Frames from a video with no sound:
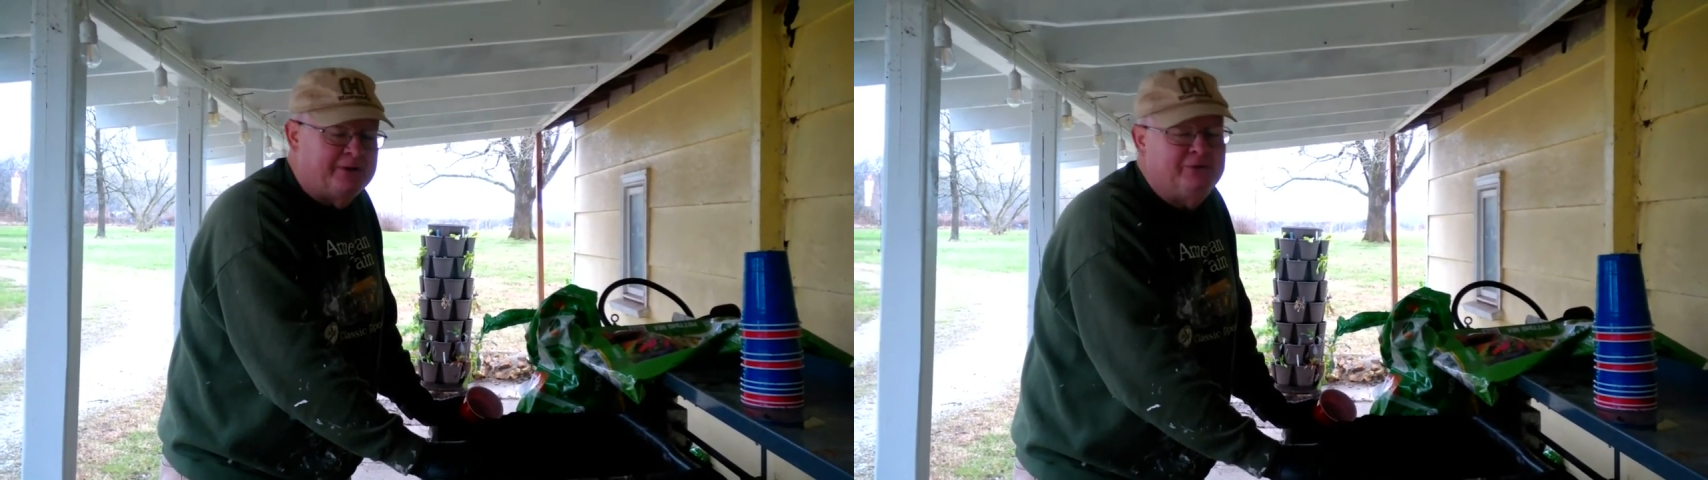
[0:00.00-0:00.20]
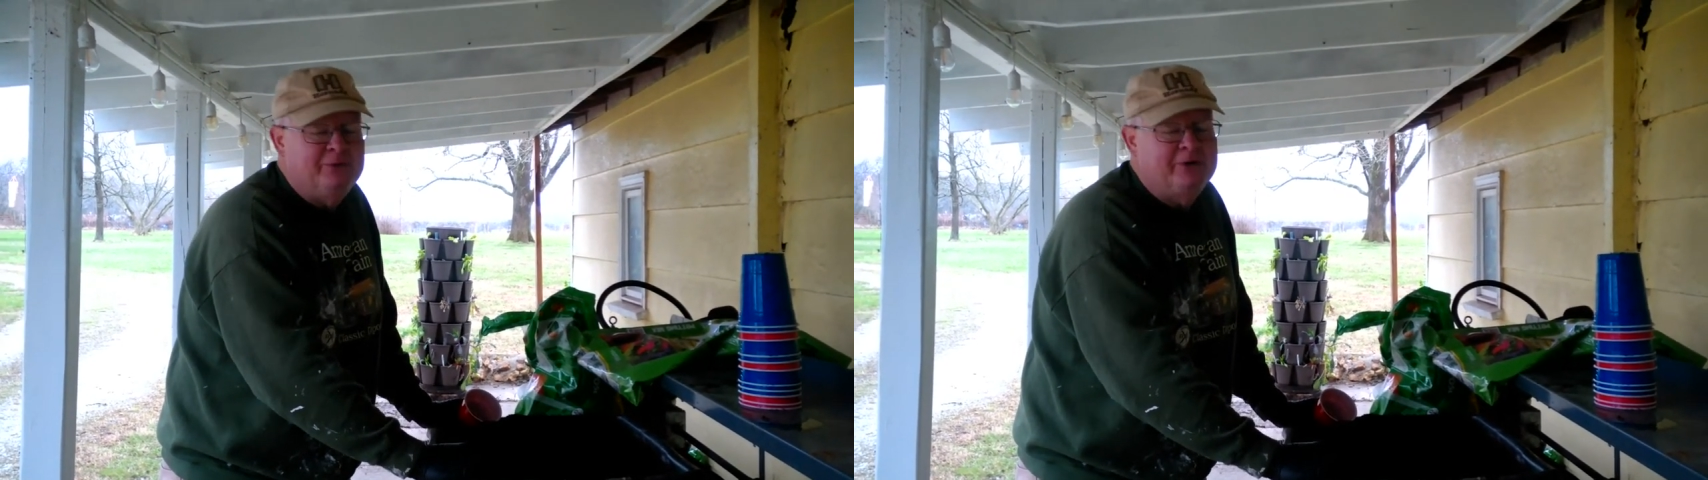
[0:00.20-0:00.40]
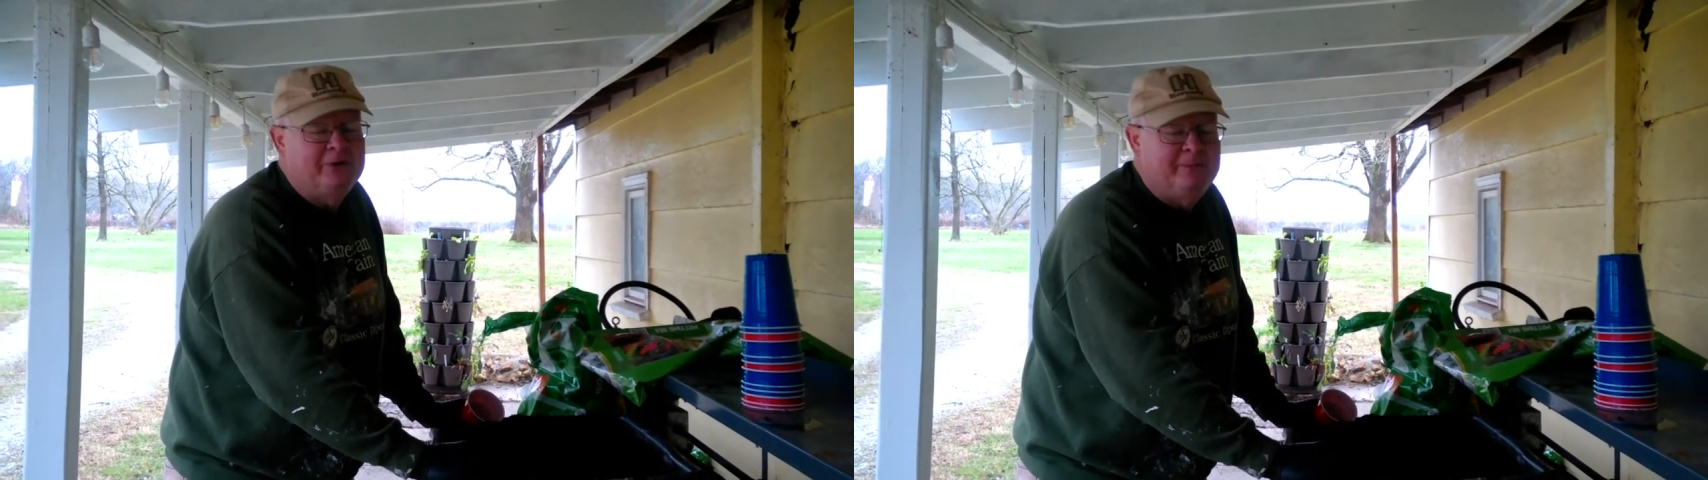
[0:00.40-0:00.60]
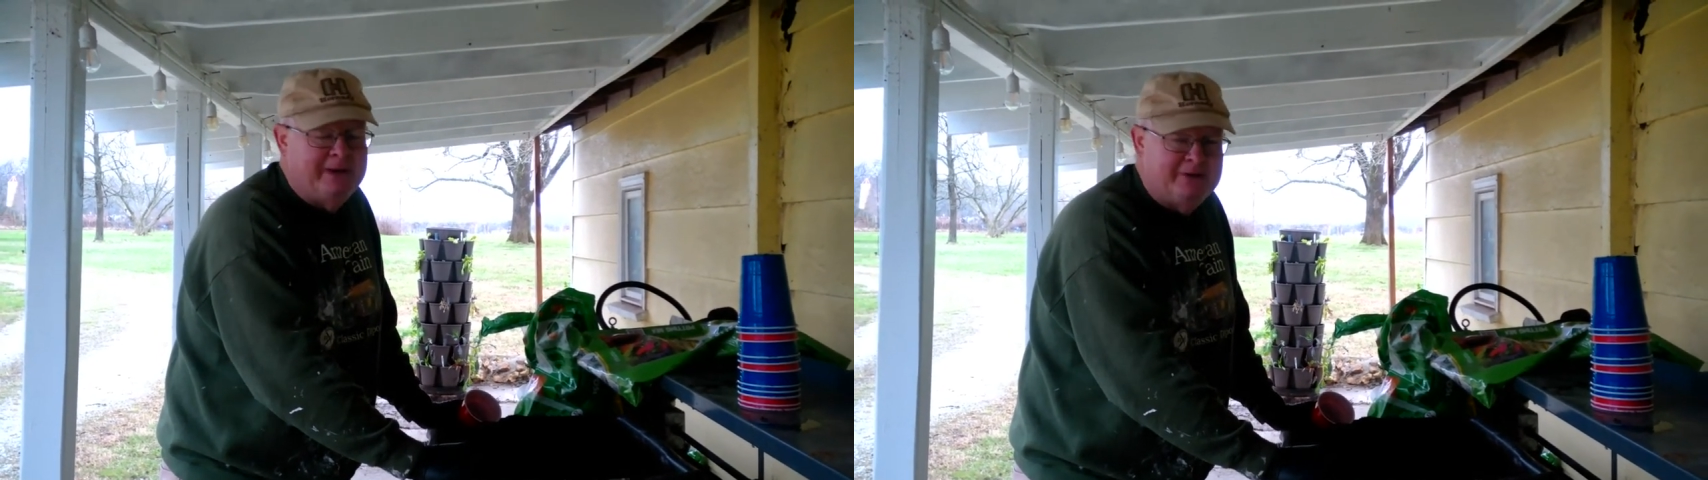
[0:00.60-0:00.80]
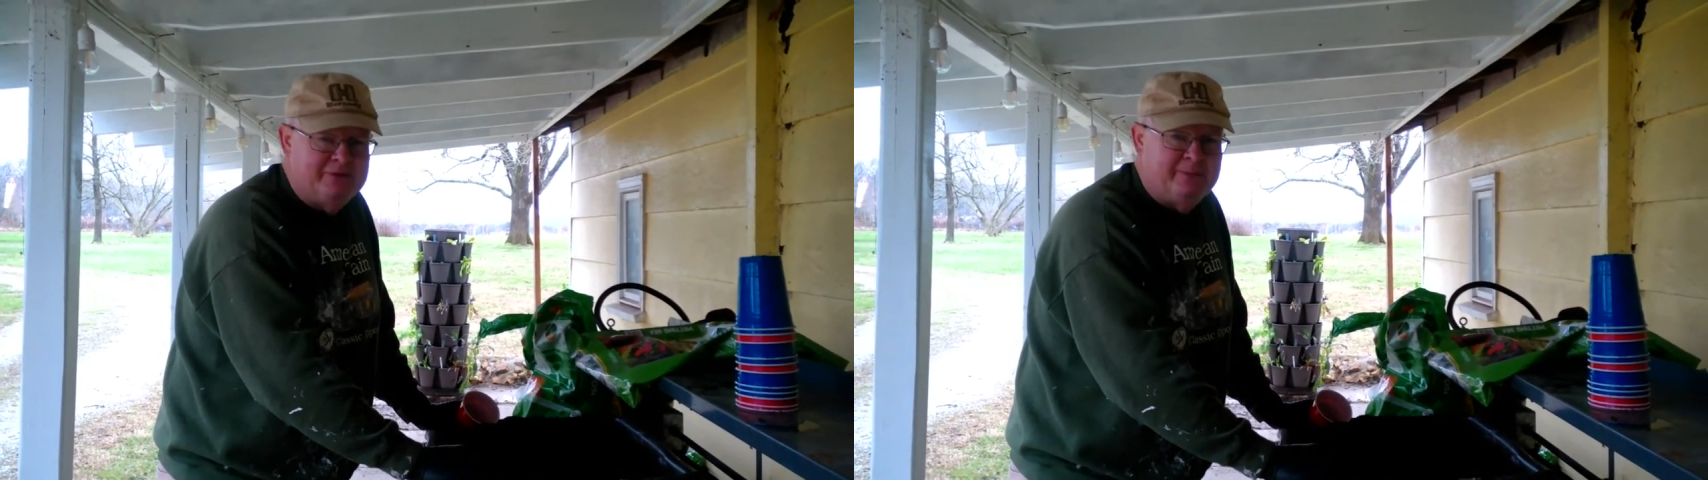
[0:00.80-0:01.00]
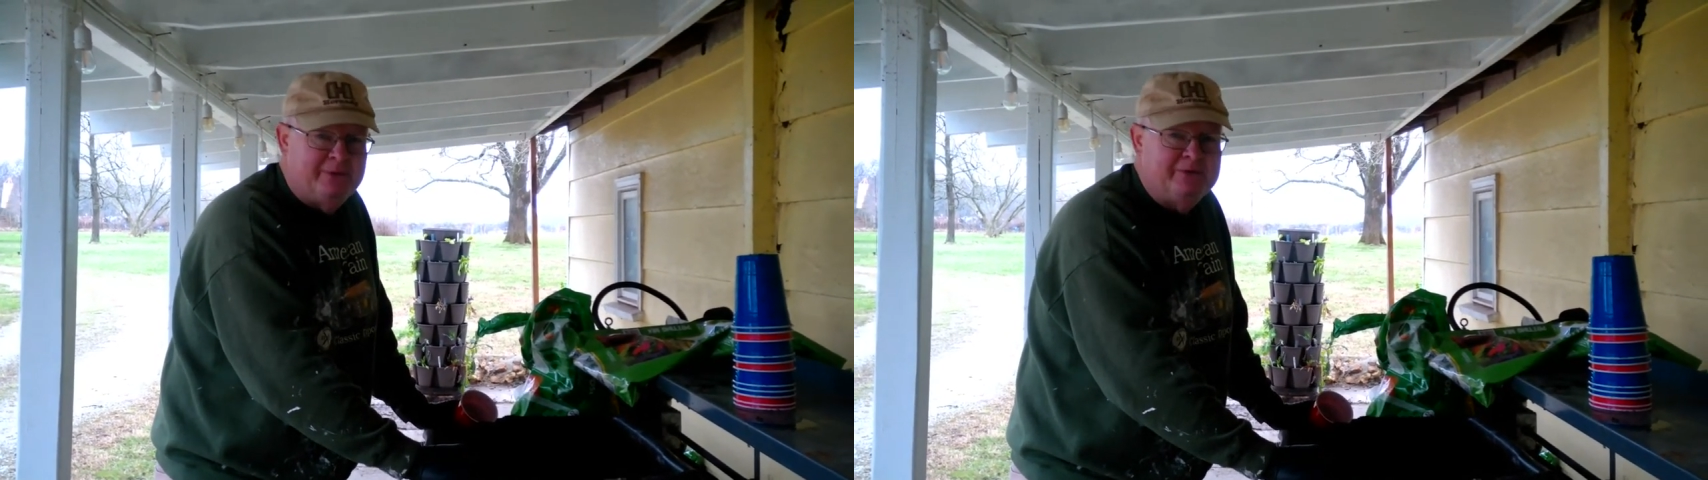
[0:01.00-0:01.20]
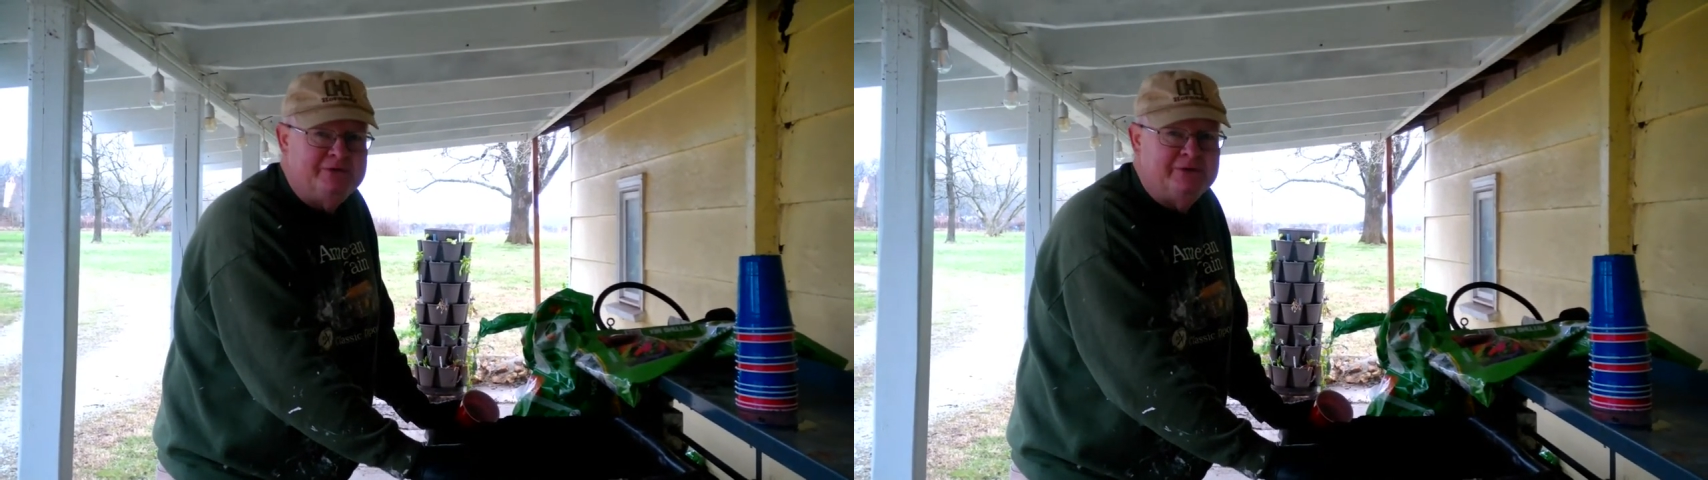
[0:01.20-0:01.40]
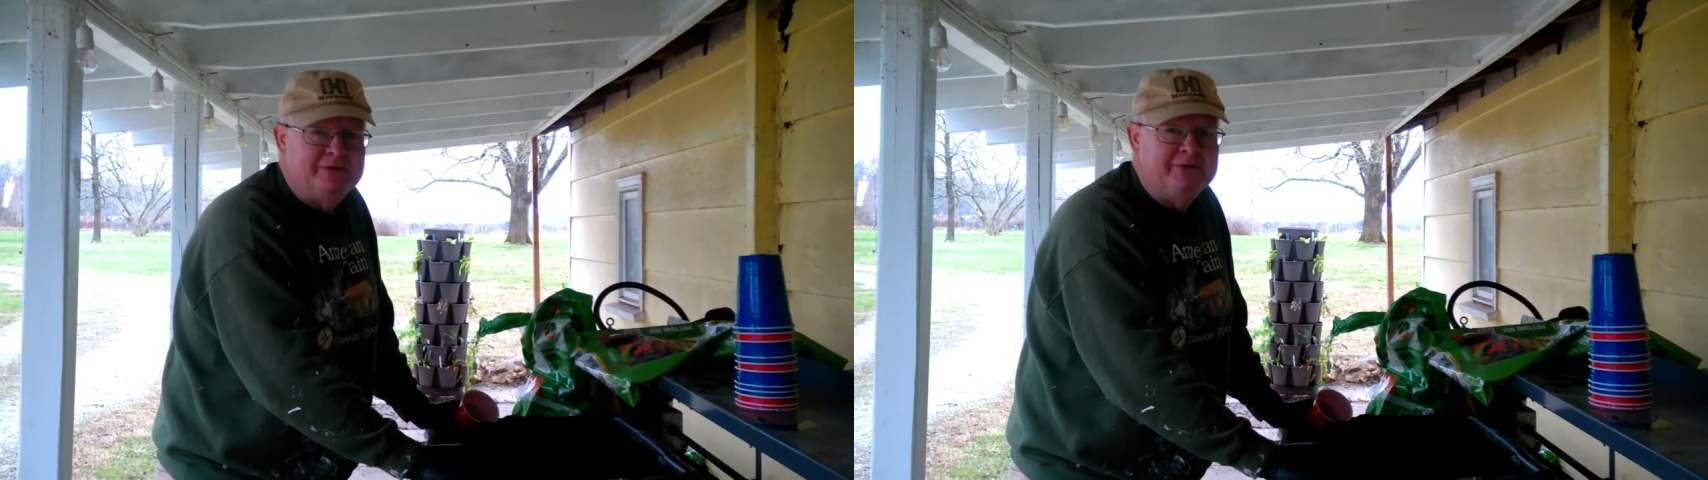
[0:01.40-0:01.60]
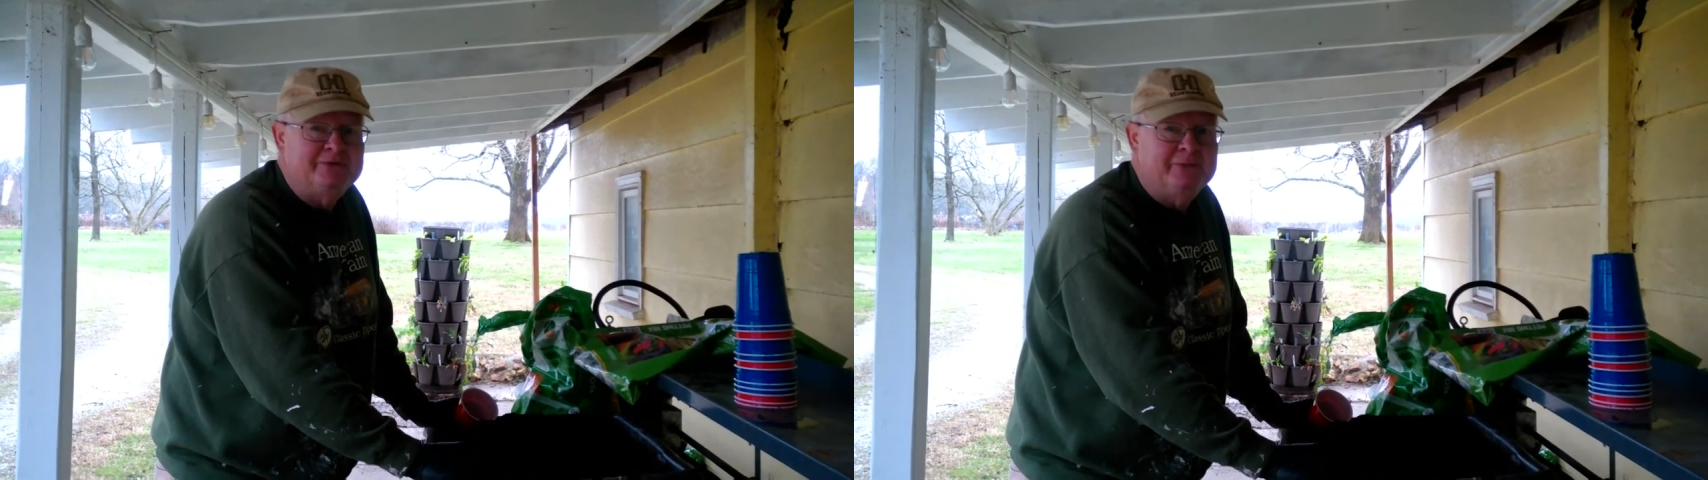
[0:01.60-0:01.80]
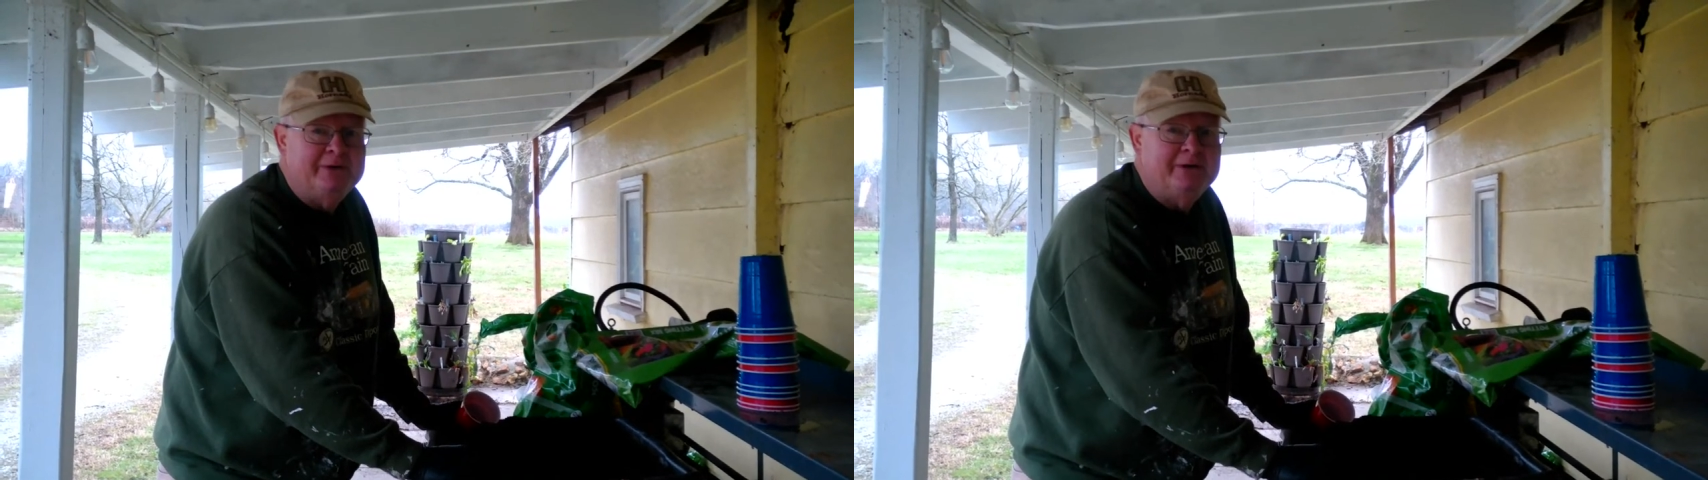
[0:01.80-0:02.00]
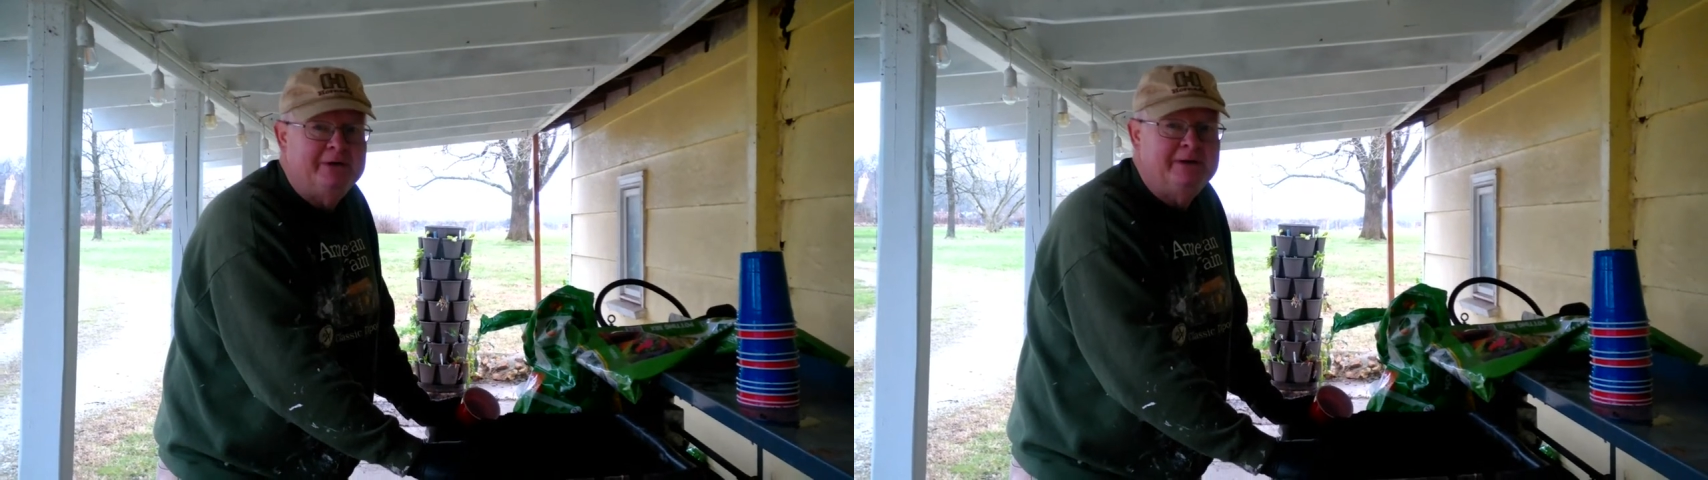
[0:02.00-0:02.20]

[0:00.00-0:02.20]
200 pounds of birdseed this winter.